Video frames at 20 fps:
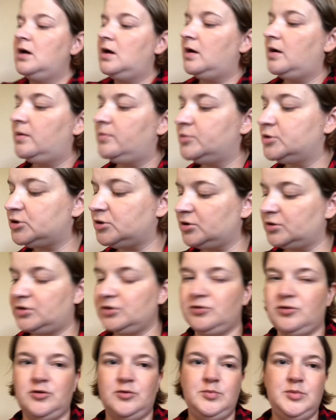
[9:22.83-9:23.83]
I'm sure
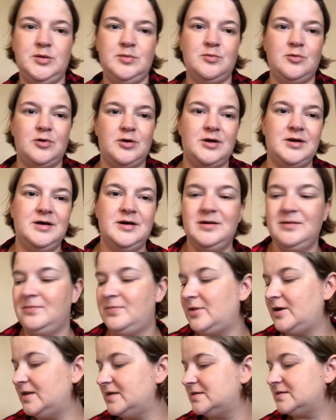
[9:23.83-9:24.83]
there will be more,
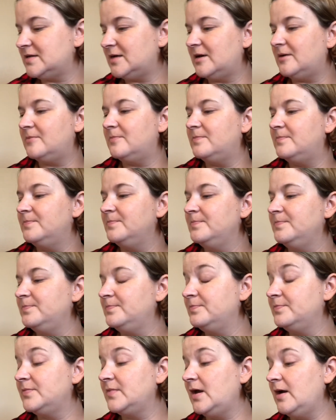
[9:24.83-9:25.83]
but
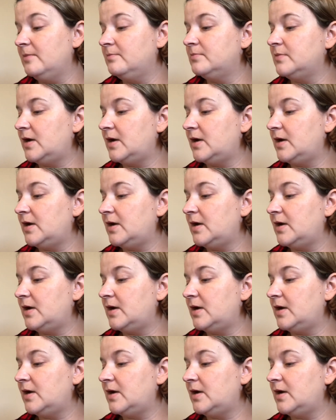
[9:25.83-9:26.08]
yeah,